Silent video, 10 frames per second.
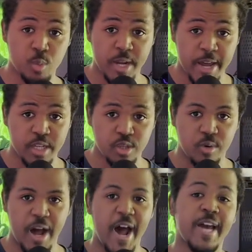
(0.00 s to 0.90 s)
what I do.
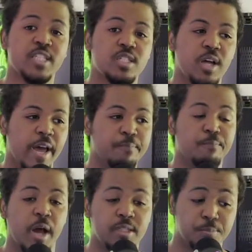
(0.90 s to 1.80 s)
I, I,
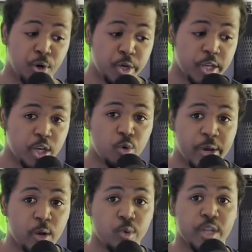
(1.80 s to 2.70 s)
I put it in a
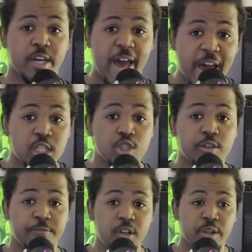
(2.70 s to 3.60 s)
way where they actually
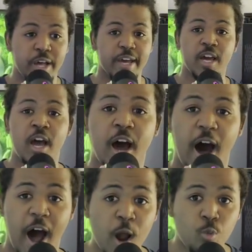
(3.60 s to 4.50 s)
feel like
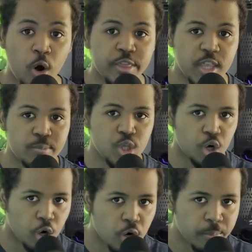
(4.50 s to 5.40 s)
I want them to
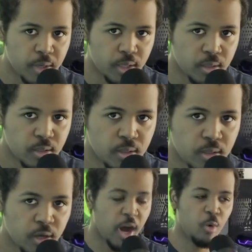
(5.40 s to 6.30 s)
hurt me.
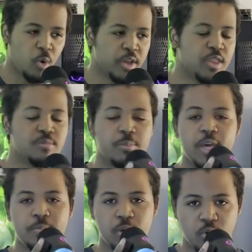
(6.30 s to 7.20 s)
I want them to
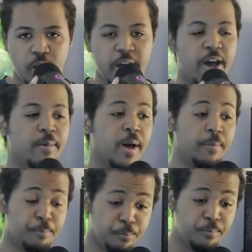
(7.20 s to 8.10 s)
make me cry. I, I
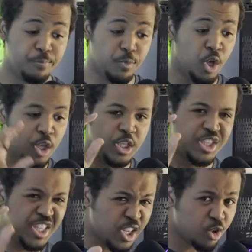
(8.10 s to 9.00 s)

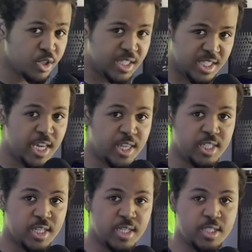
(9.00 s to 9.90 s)
literally say
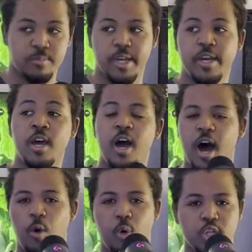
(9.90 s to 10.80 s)
these things. I'm like,
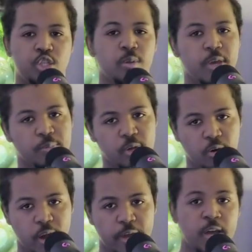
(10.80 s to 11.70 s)
I want you to make me
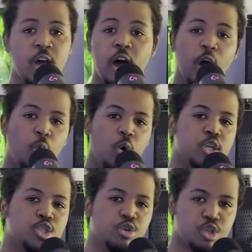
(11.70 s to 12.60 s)
cry. I
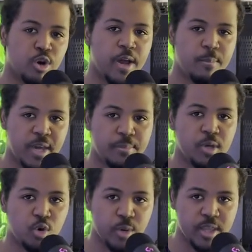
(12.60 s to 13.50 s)
want you to try and make me
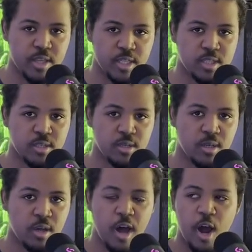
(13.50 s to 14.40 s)
quit this.
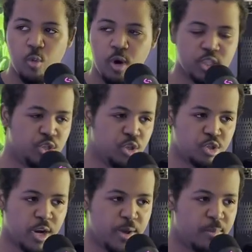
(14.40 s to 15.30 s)
I want you to
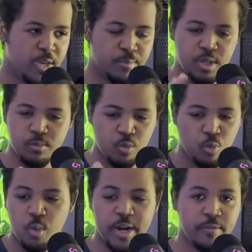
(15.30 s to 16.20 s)
try and make me
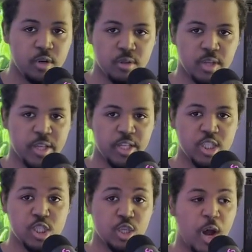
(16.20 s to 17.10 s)
whatever. Like, like
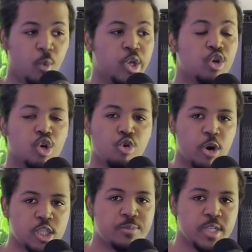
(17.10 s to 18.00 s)
just I want you to
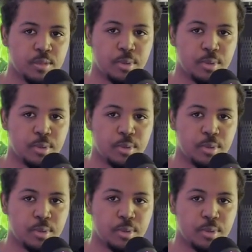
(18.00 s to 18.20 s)
crush me as a